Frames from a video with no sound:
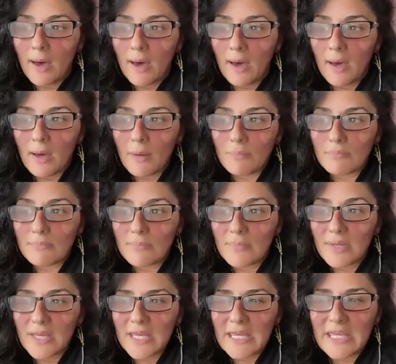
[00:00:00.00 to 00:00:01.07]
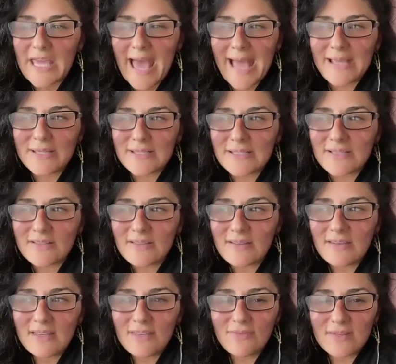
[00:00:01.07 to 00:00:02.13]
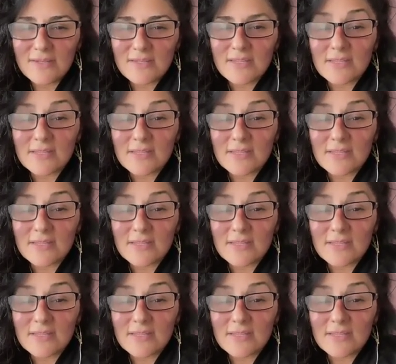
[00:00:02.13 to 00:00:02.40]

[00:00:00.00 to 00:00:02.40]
I could even